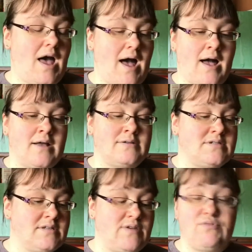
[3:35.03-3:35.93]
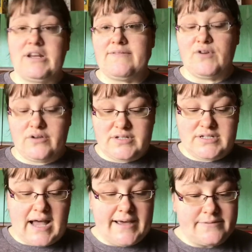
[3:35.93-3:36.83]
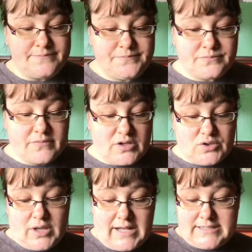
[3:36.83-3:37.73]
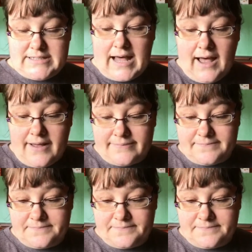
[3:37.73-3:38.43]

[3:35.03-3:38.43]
and they're really versatile. So that's that.